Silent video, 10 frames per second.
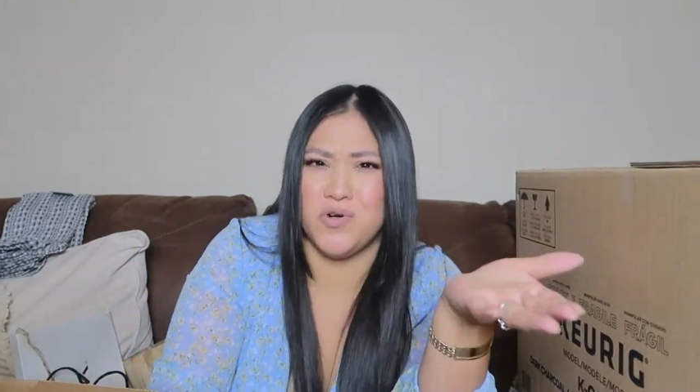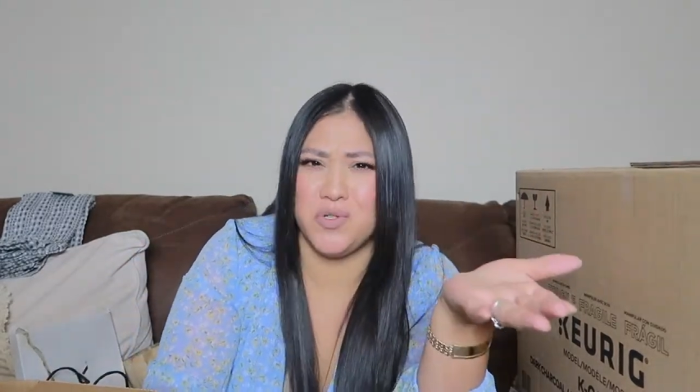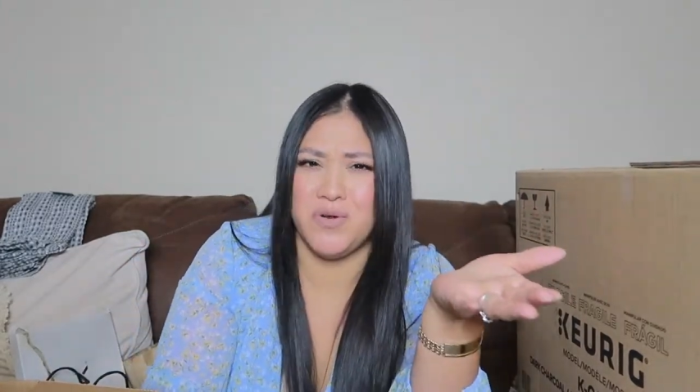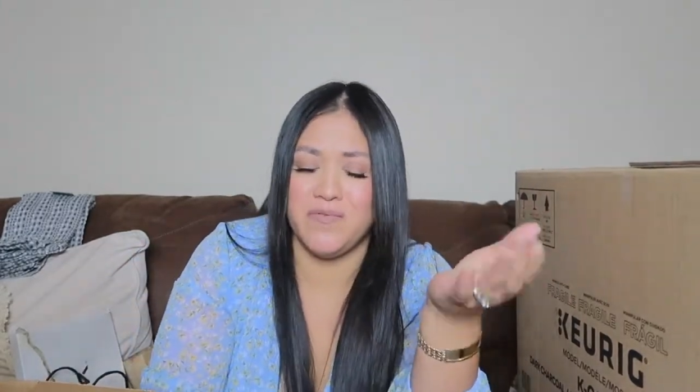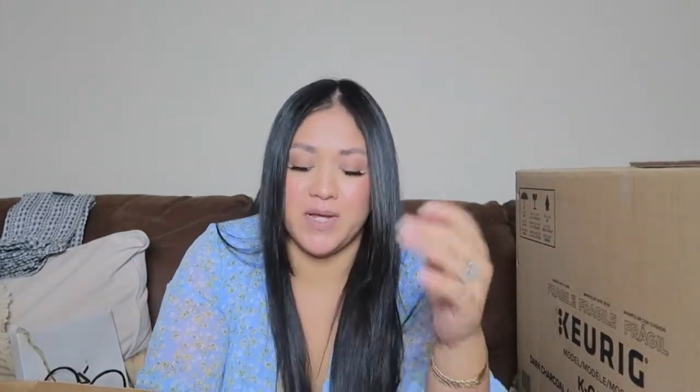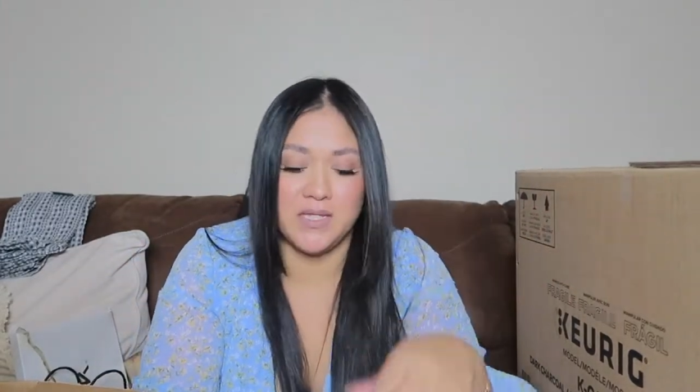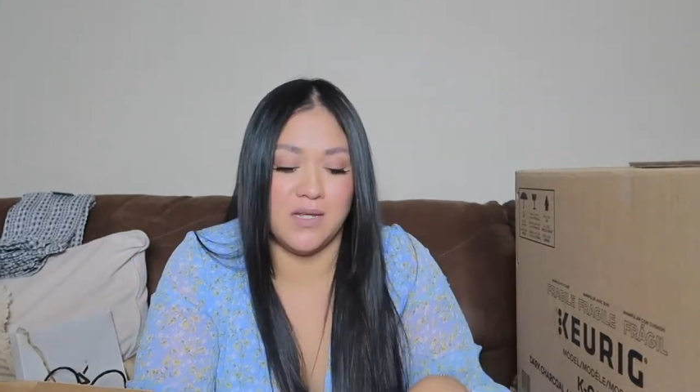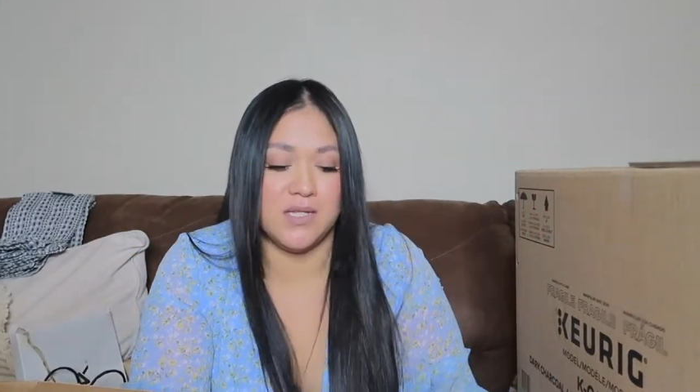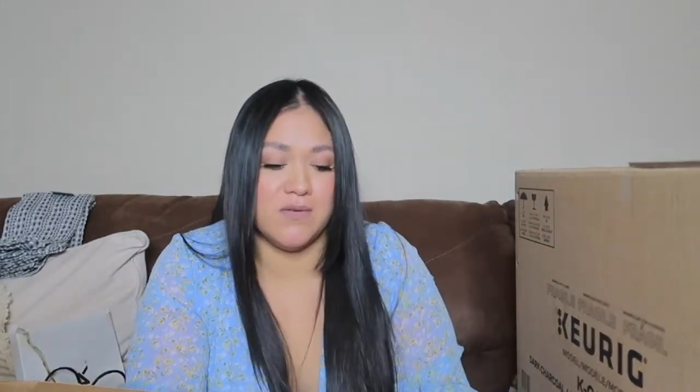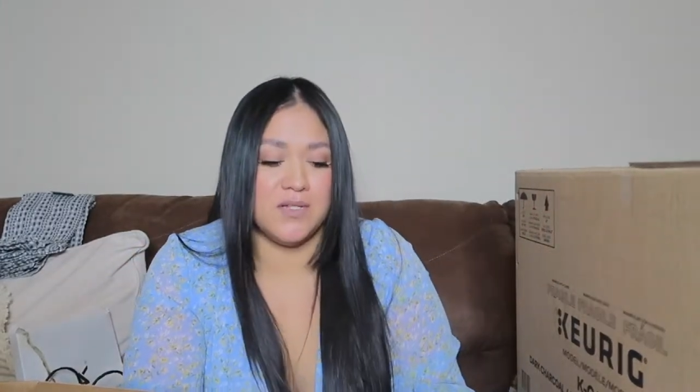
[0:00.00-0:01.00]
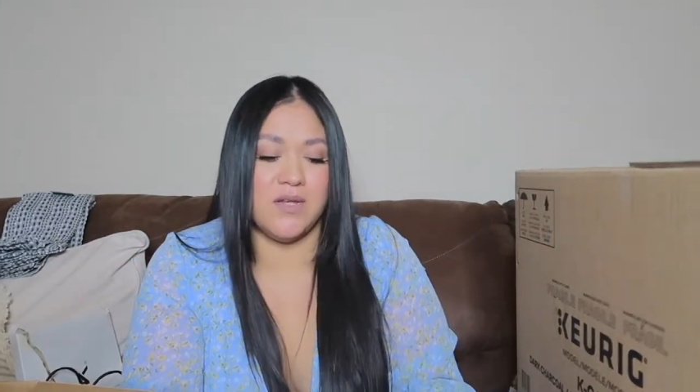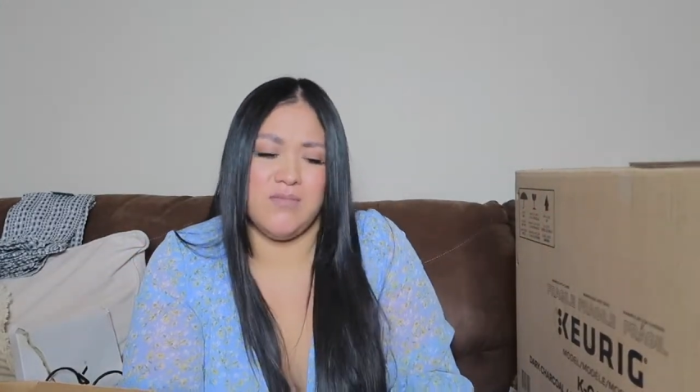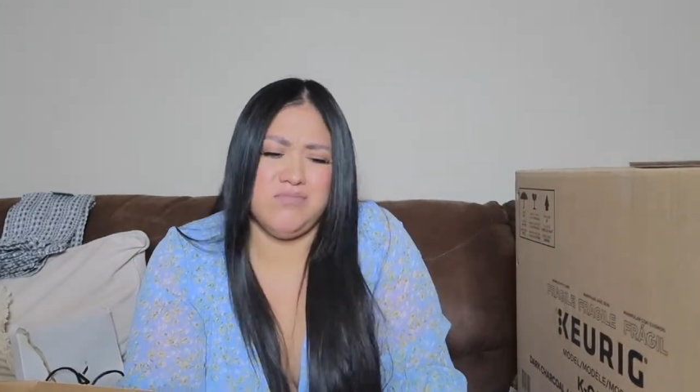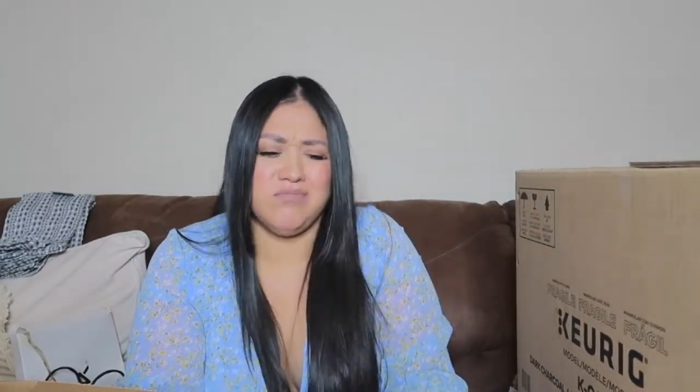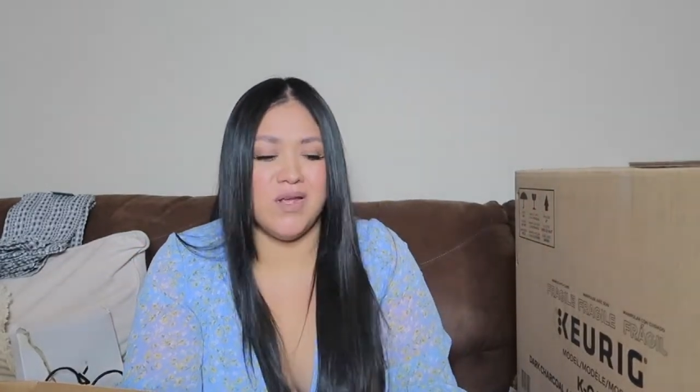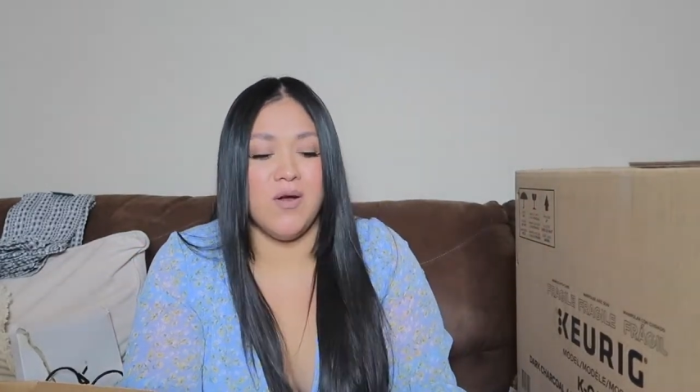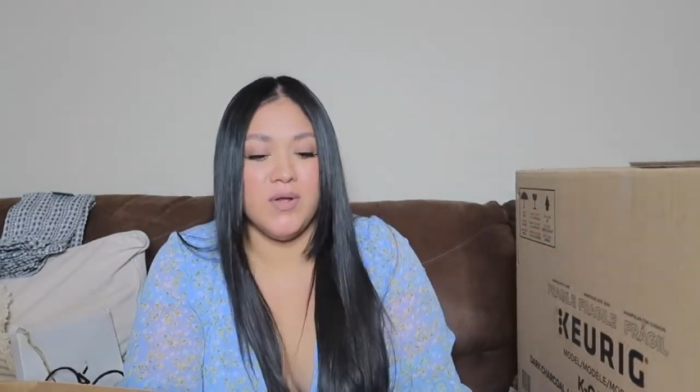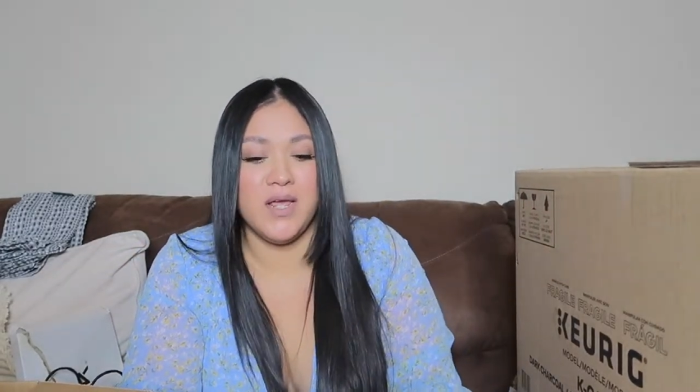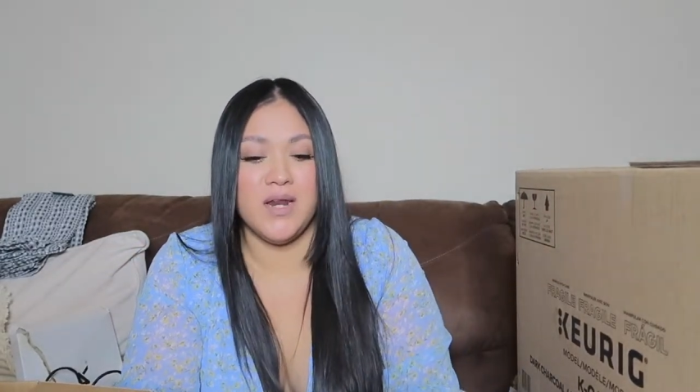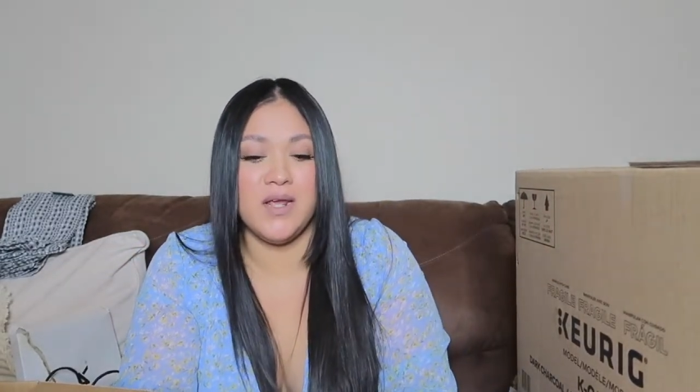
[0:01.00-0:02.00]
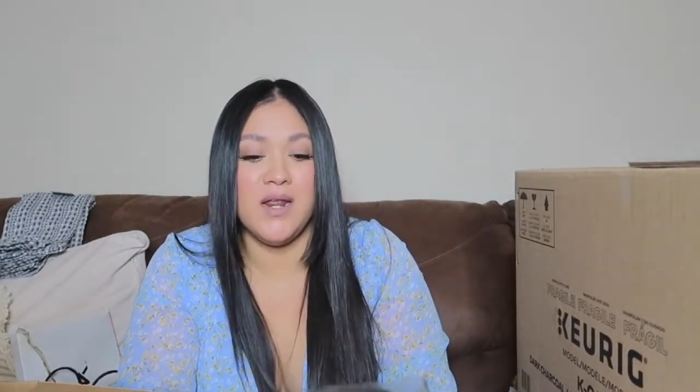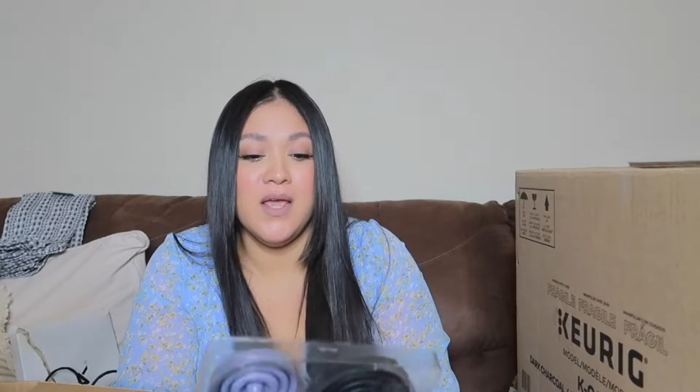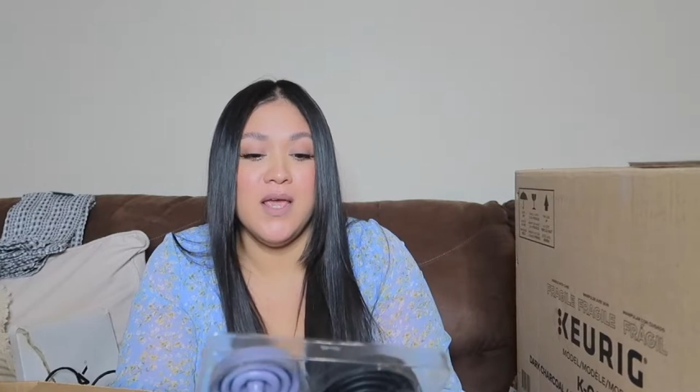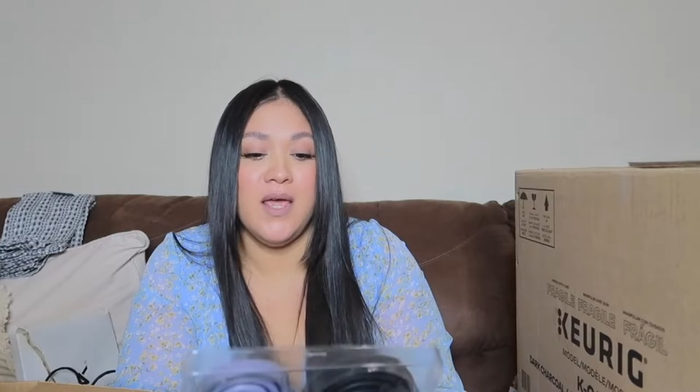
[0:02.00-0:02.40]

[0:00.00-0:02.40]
for 25 cents, I was like, I'll get it.